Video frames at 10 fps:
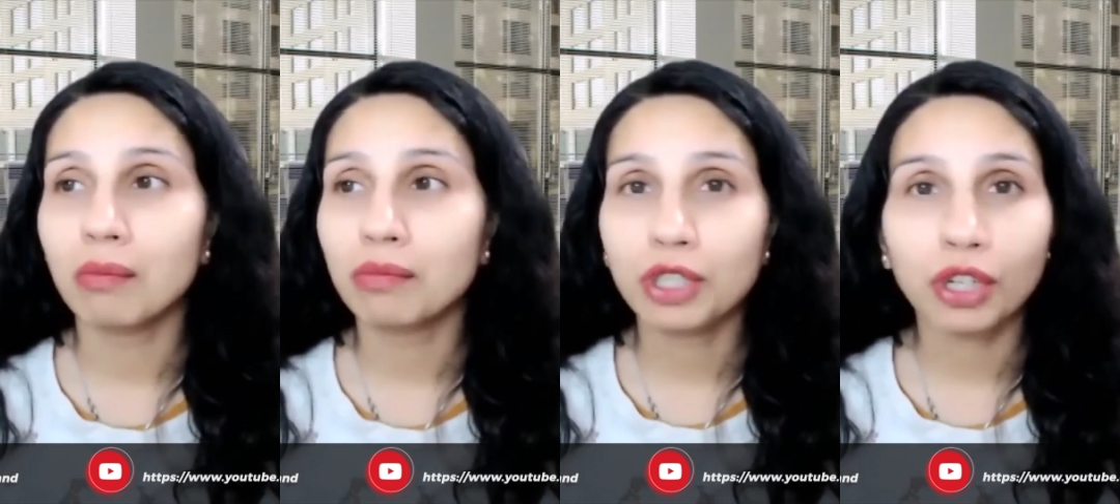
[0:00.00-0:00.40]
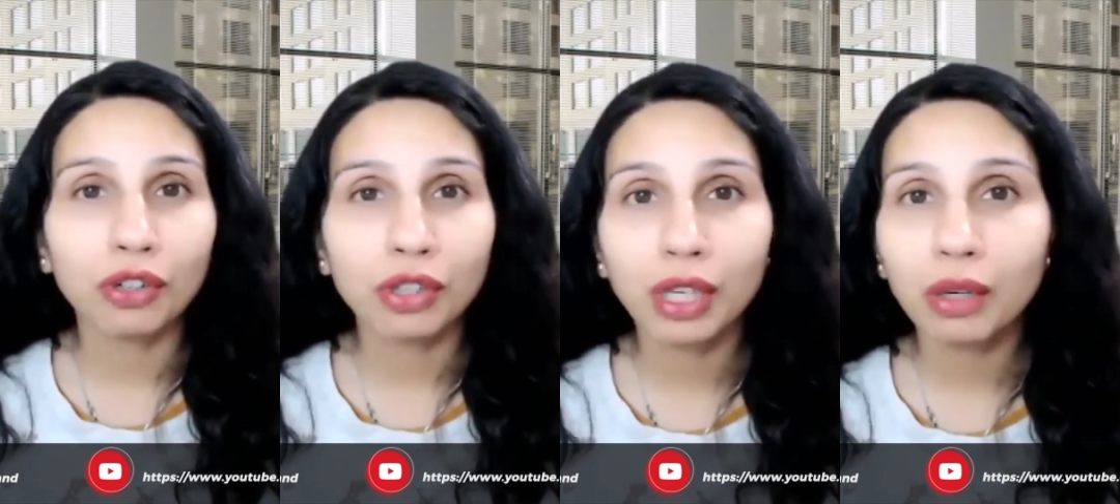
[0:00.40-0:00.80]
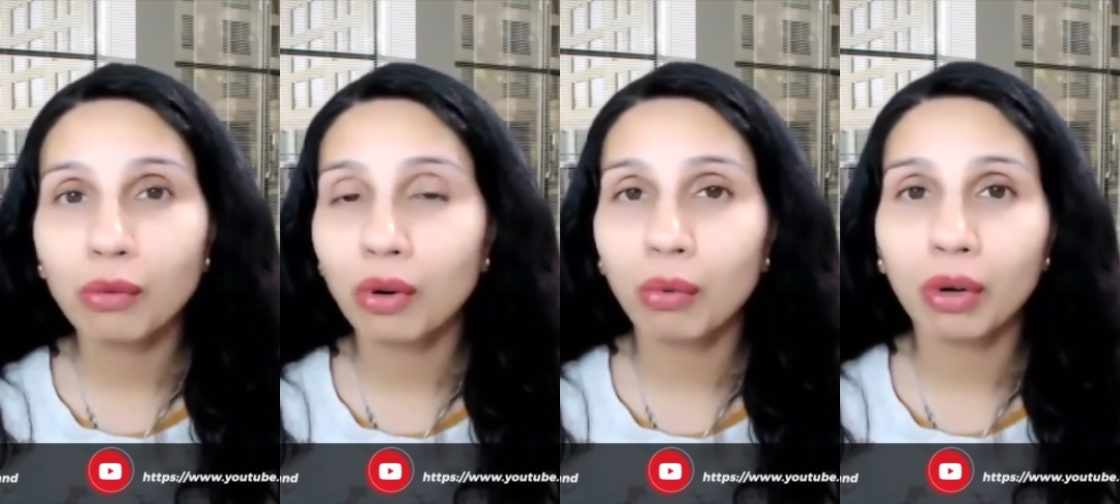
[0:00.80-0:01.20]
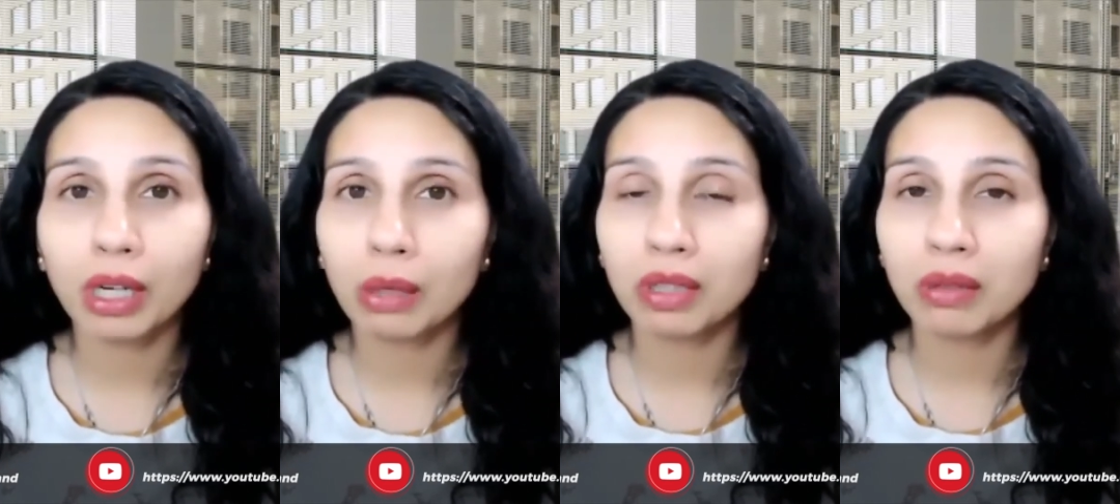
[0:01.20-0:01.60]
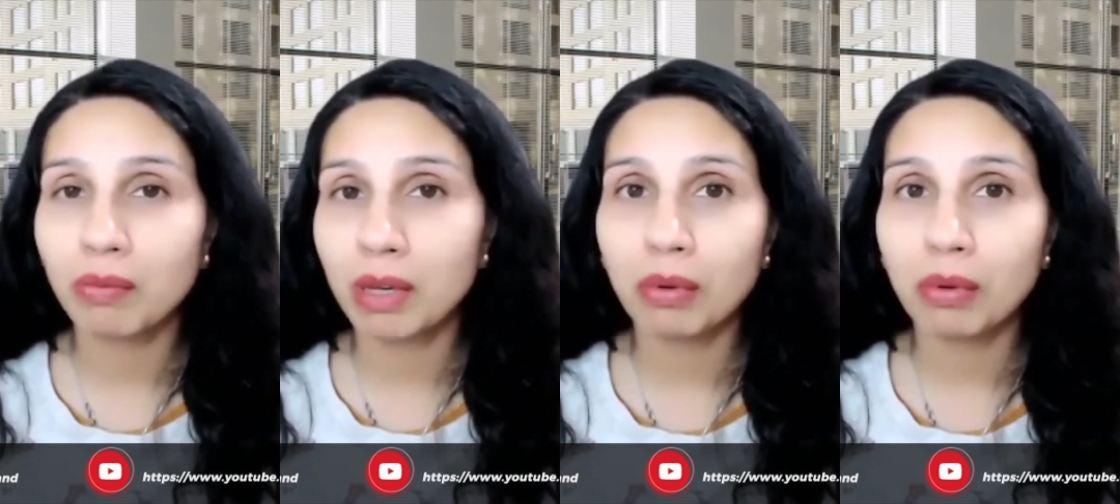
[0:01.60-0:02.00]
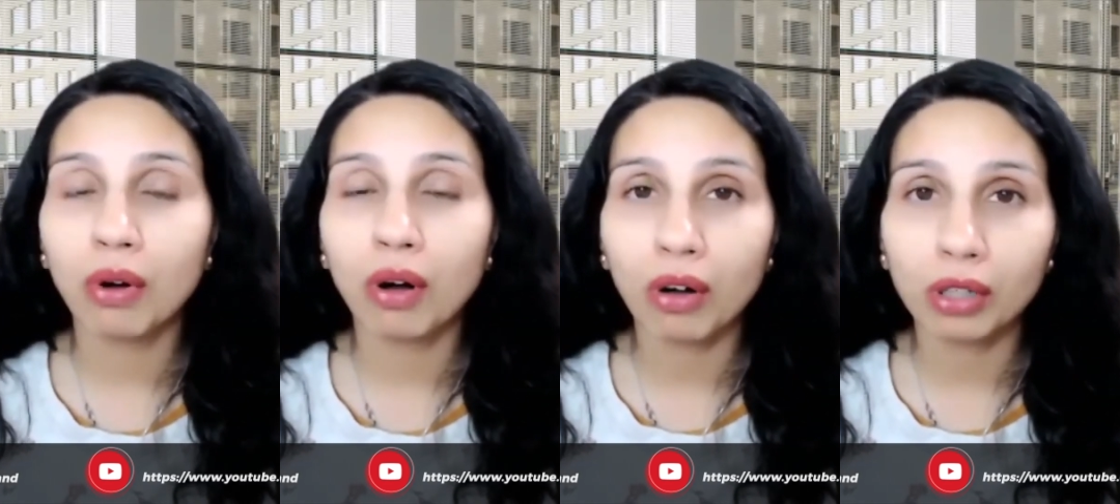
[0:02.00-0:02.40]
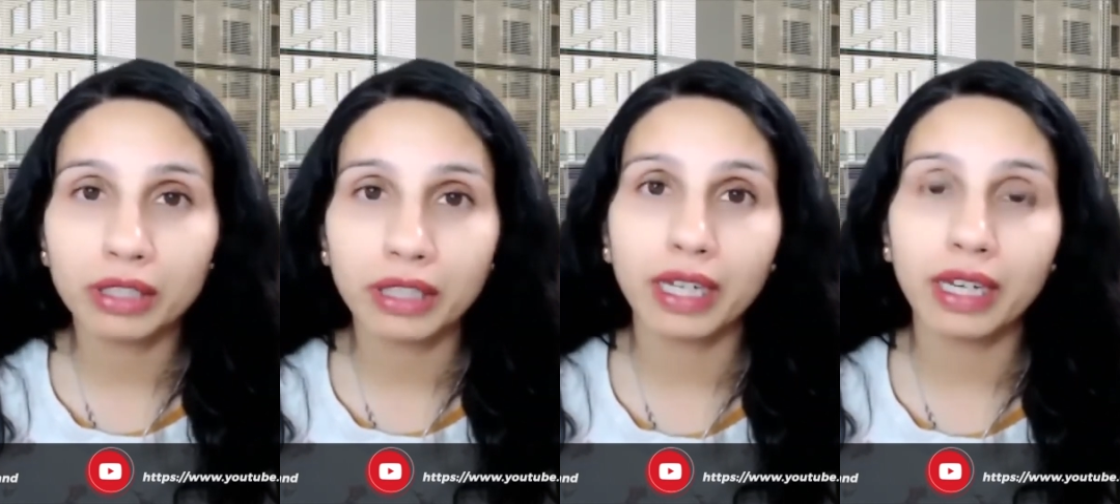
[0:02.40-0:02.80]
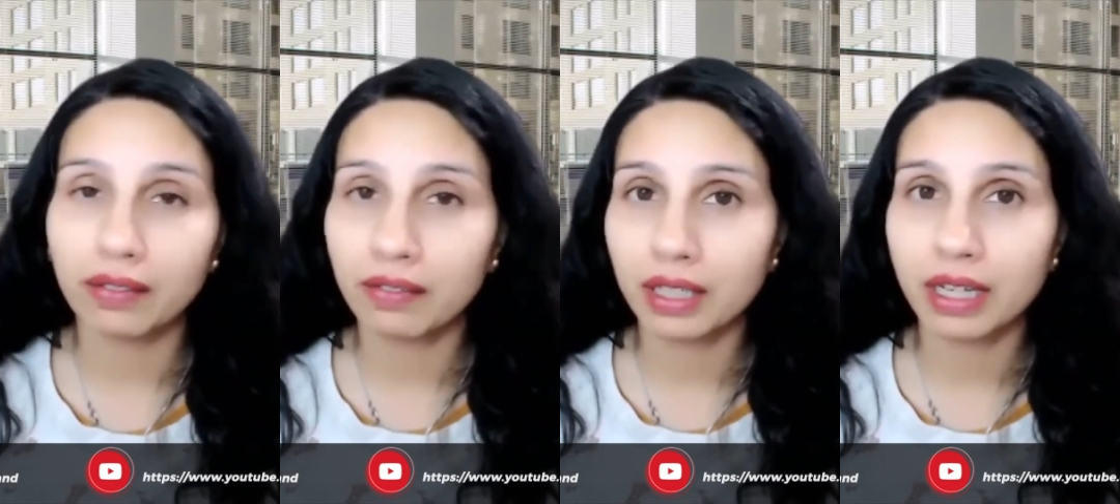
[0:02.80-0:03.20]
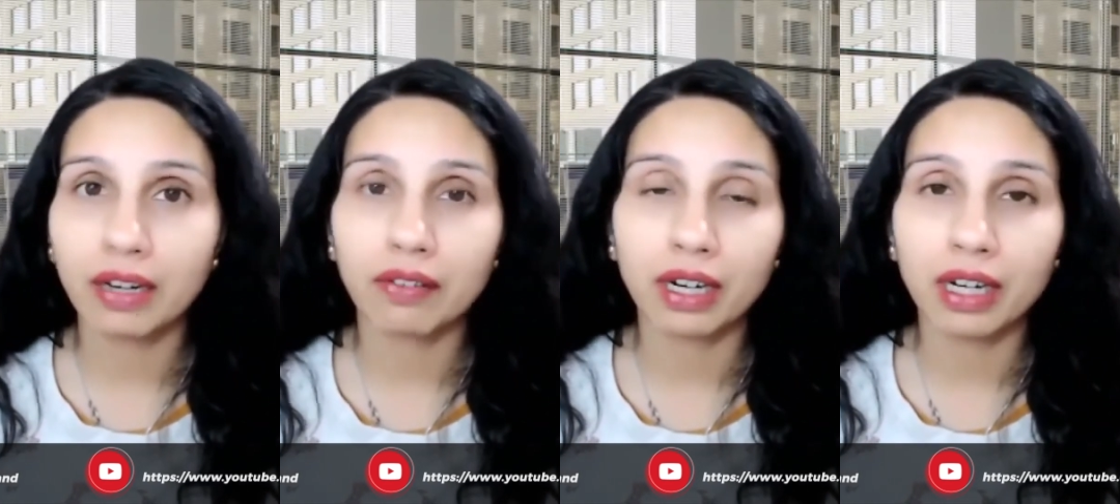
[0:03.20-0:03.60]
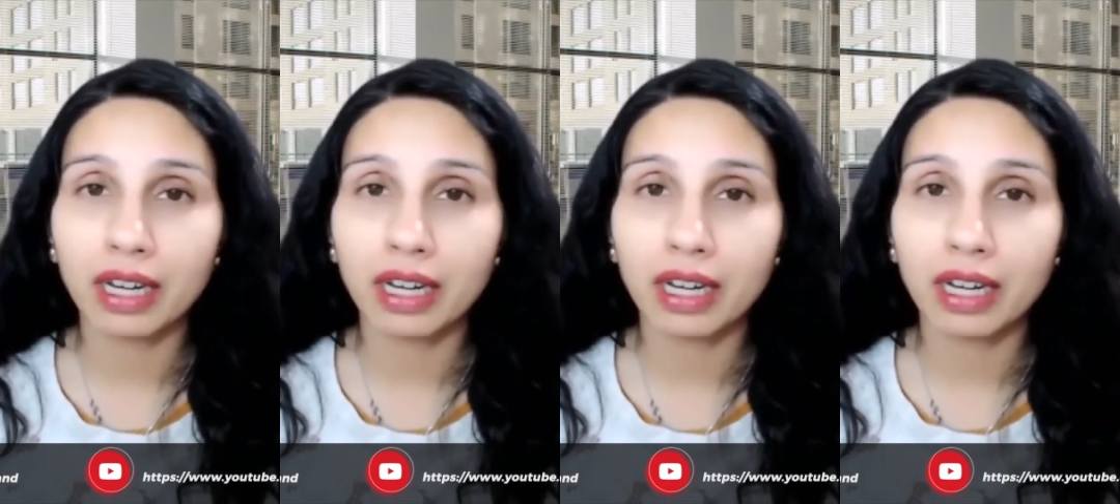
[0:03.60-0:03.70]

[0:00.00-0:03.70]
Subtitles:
Generally, we're working with people all day, every day, right?